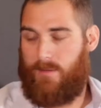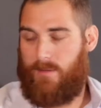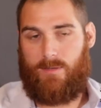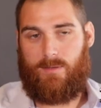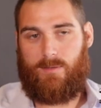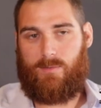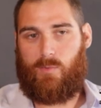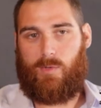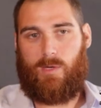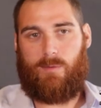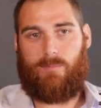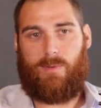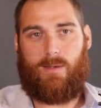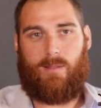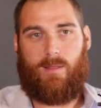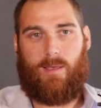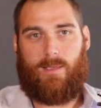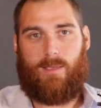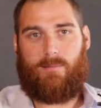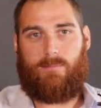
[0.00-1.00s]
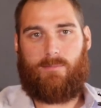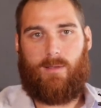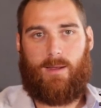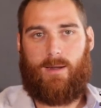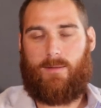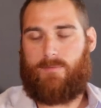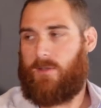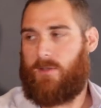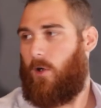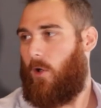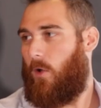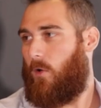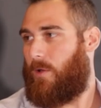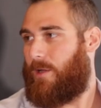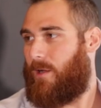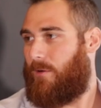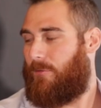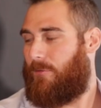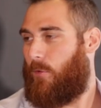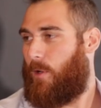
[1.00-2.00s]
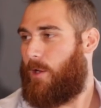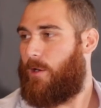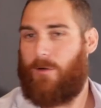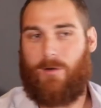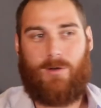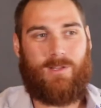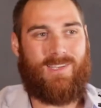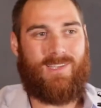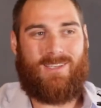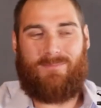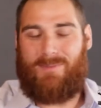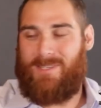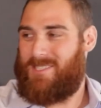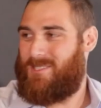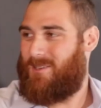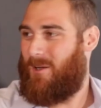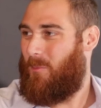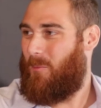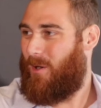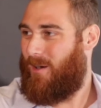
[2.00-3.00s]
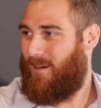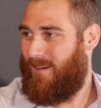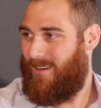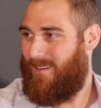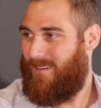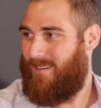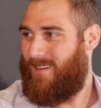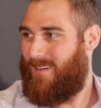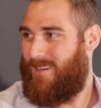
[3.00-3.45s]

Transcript: It would have been like I'd have to call like a freighter to take me somewhere.